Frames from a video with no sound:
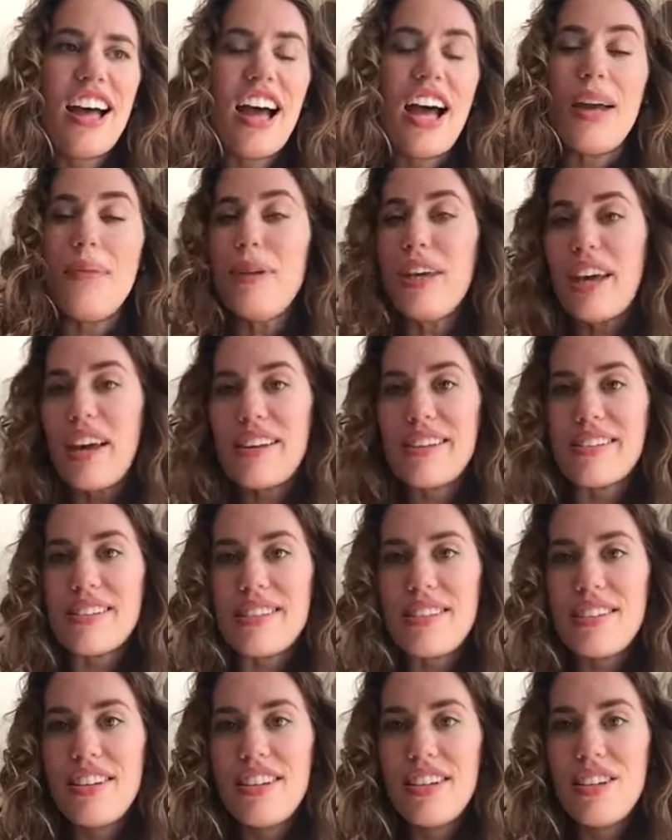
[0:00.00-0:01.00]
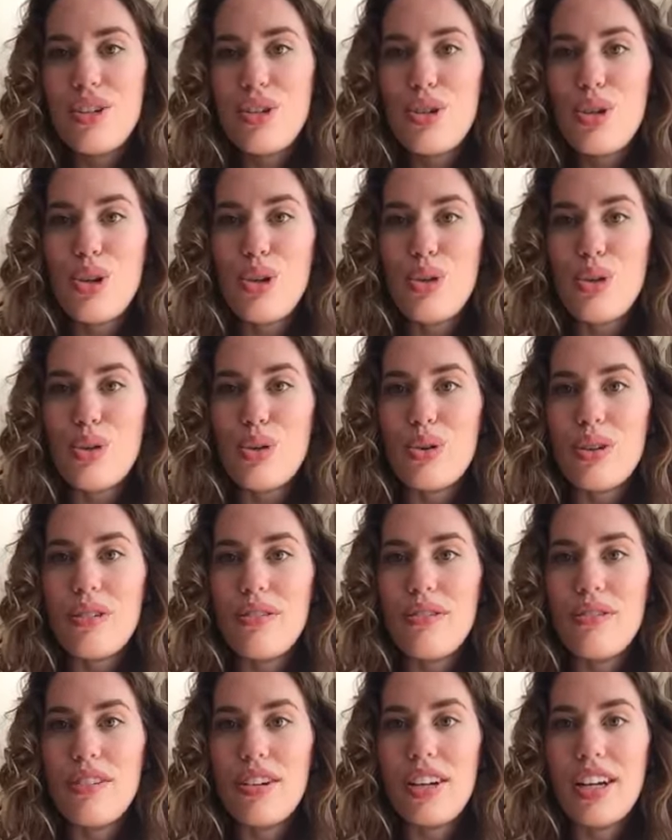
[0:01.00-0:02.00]
IBS, to
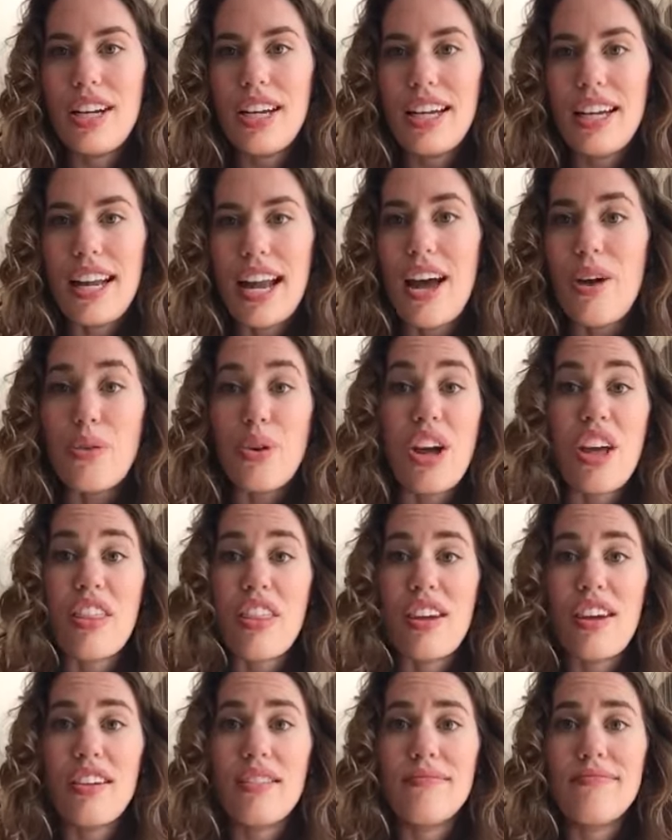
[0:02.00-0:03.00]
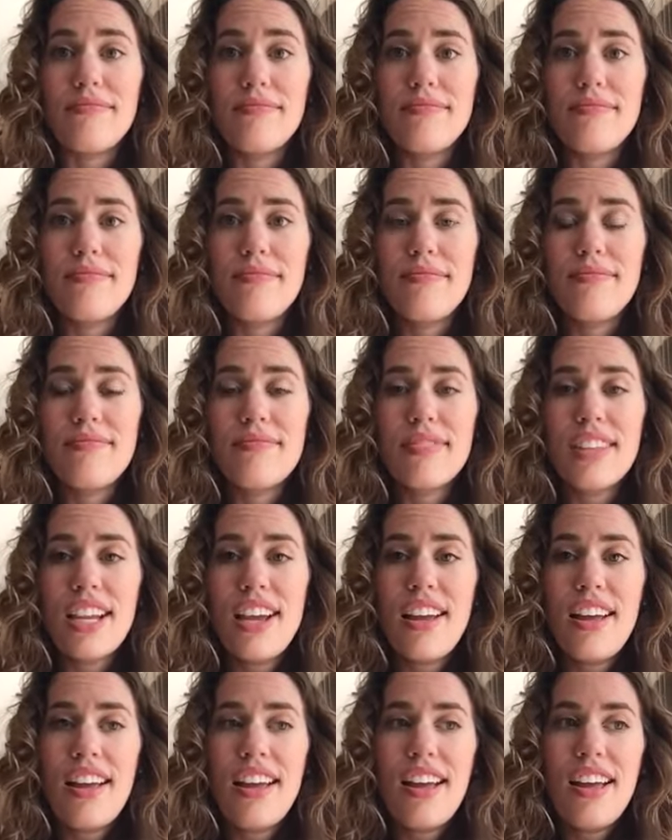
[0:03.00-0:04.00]
now nothing.
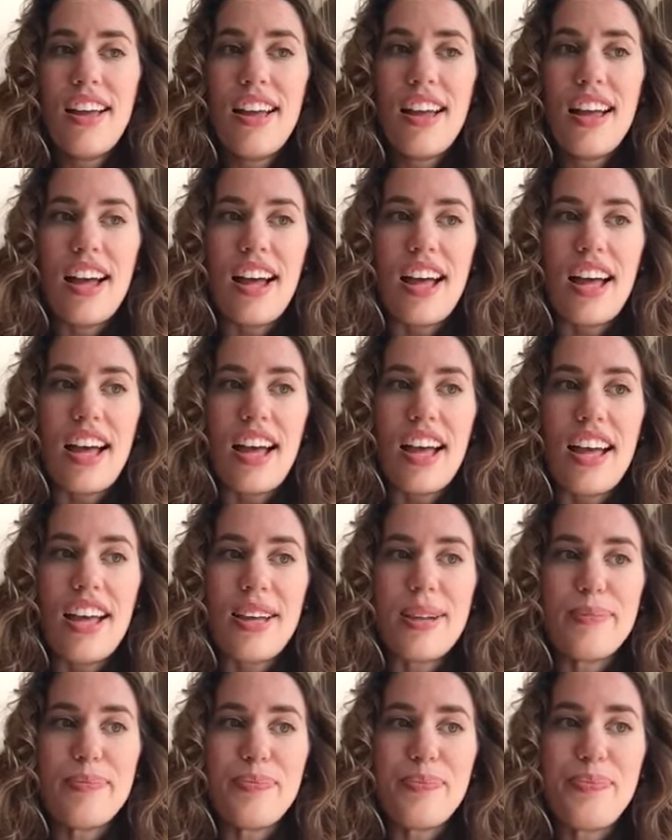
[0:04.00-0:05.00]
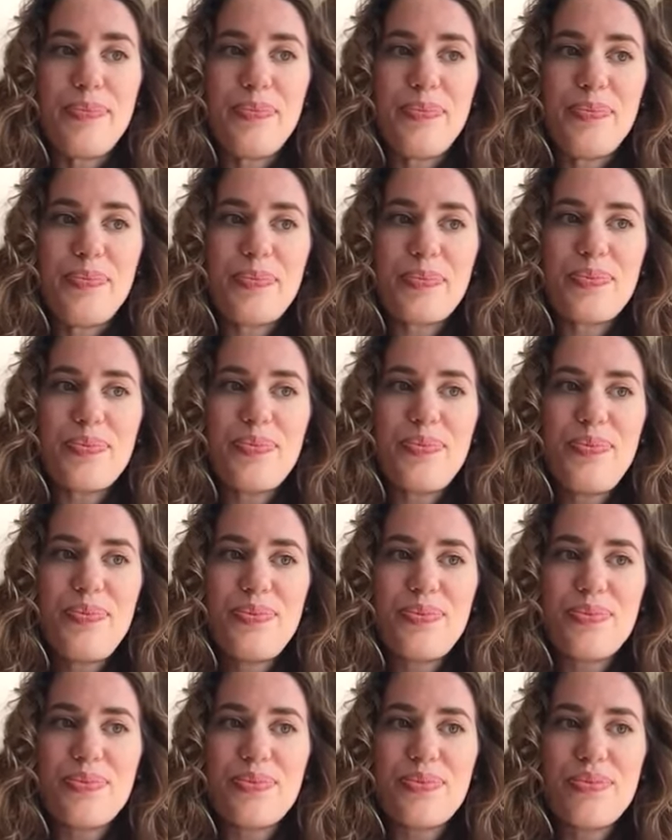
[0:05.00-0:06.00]
To
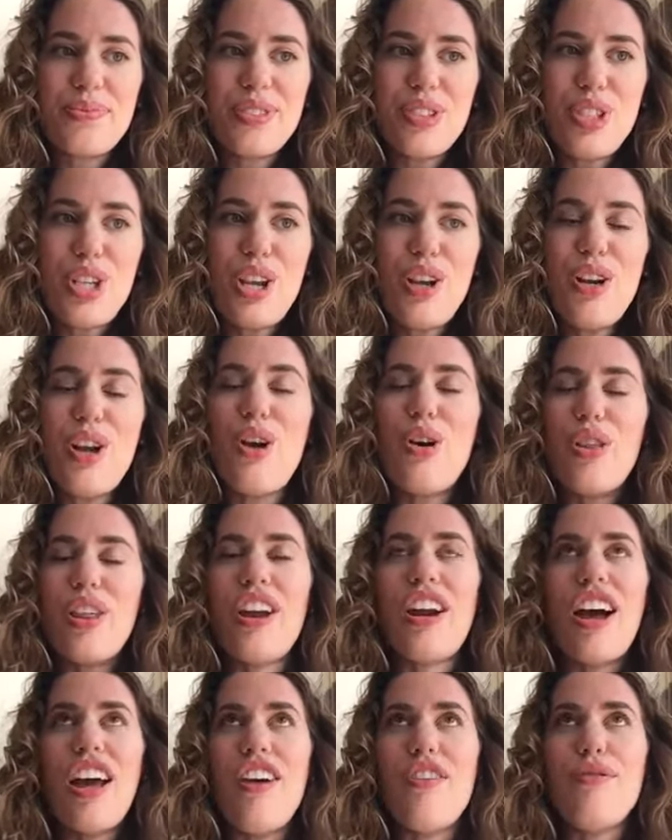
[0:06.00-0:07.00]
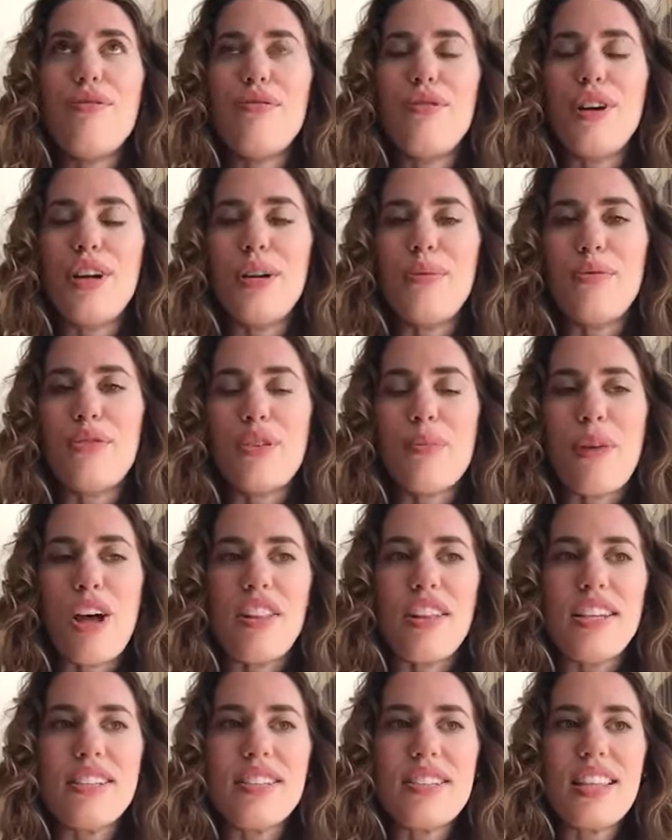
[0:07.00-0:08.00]
know that I have freedom from all
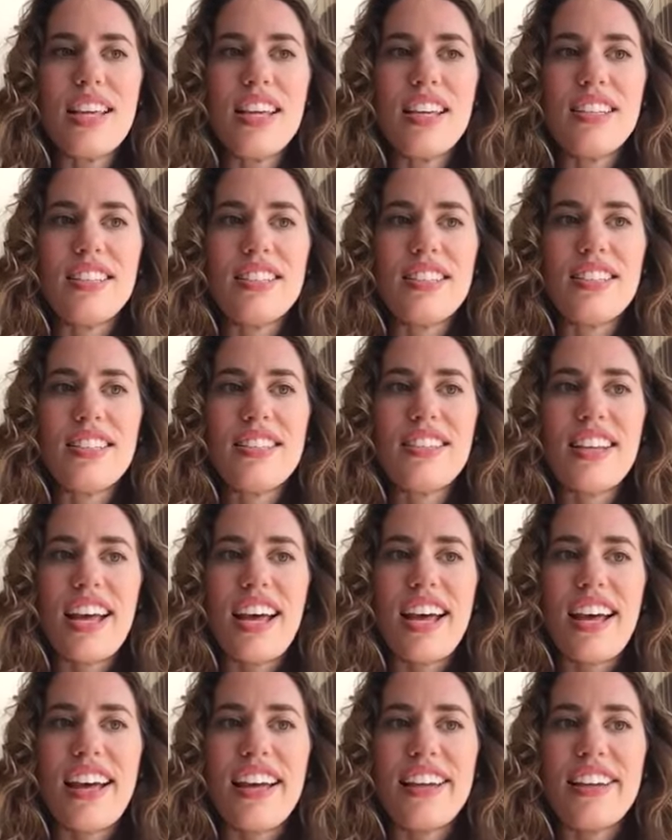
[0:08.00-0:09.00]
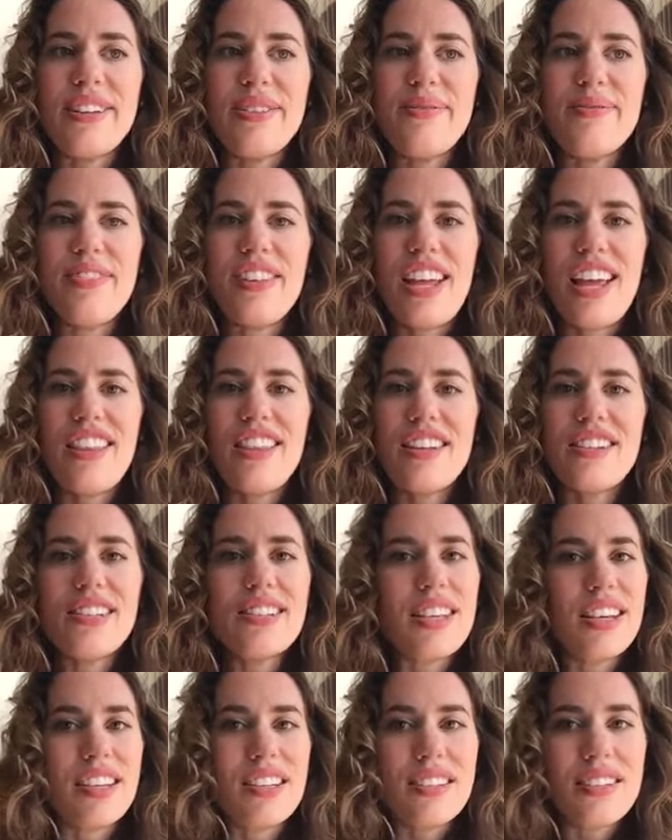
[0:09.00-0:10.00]
these things, and the
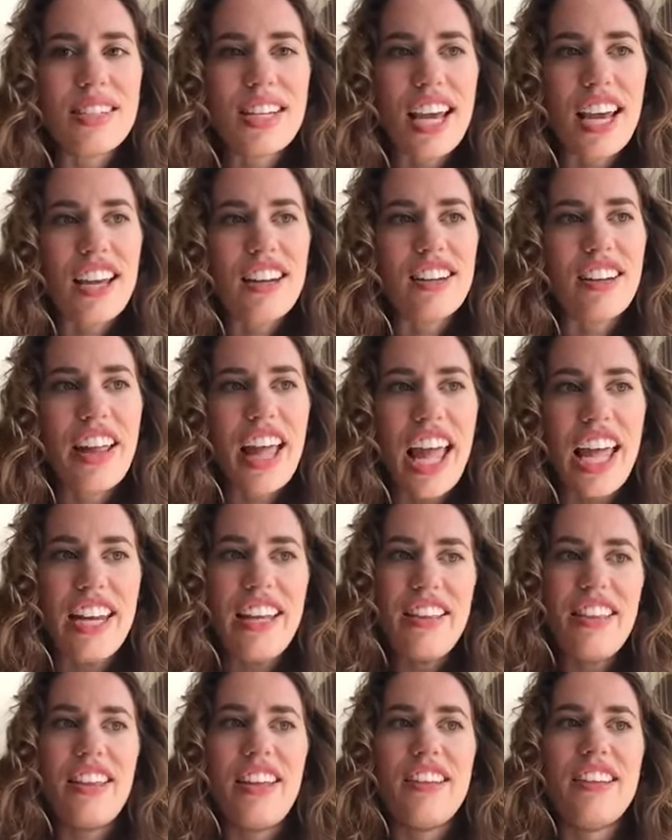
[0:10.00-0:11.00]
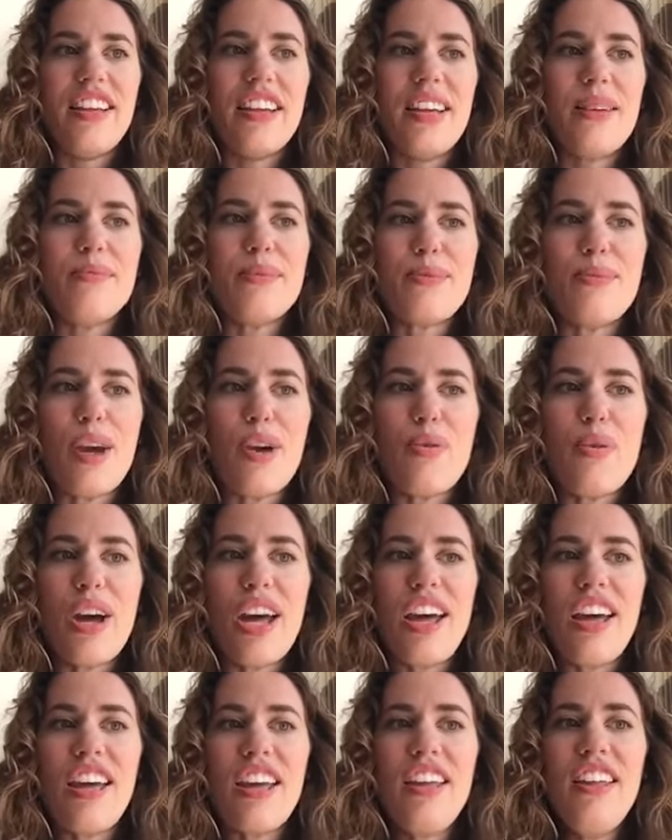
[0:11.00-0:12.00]
skills to handle anything that comes my
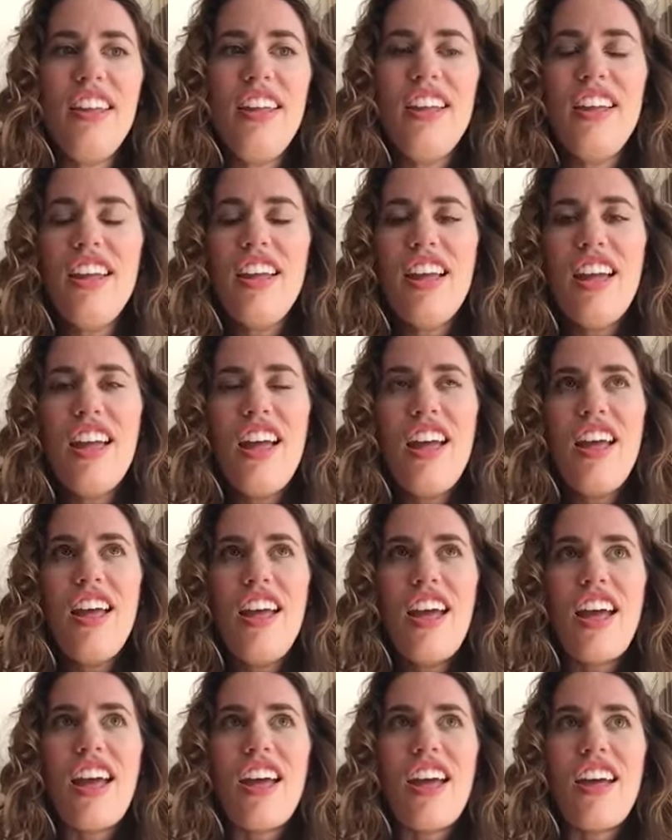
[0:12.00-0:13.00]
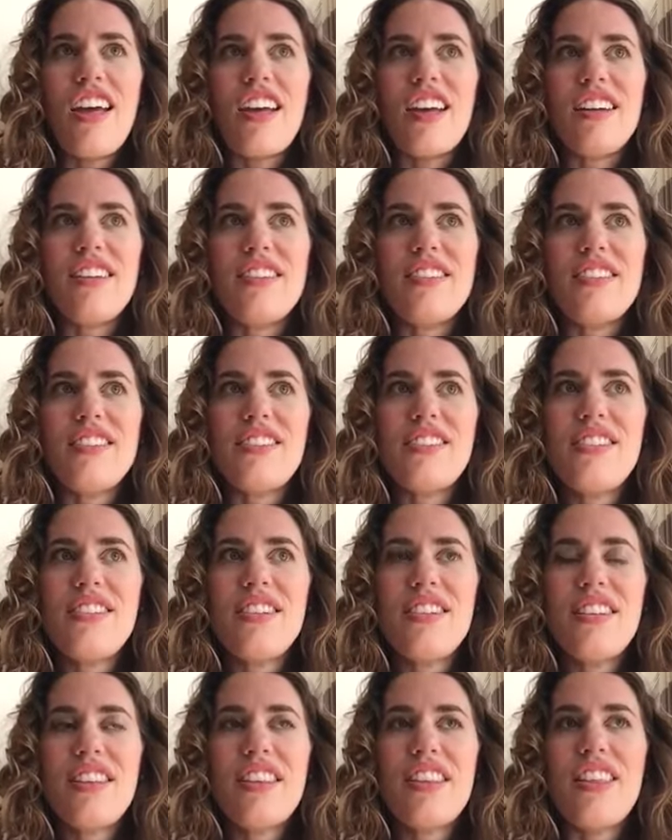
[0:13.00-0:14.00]
way, and
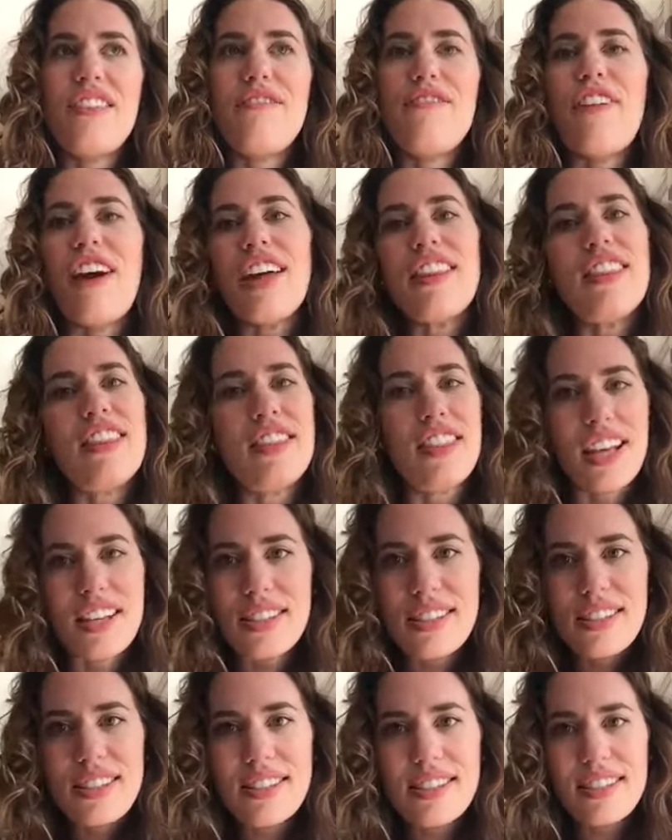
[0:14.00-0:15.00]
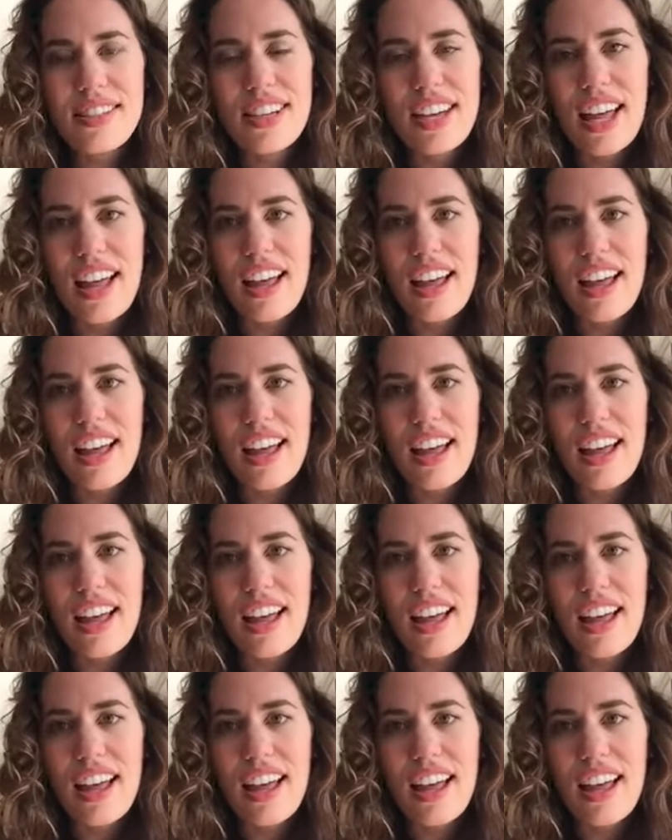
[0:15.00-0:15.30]
the fact that that's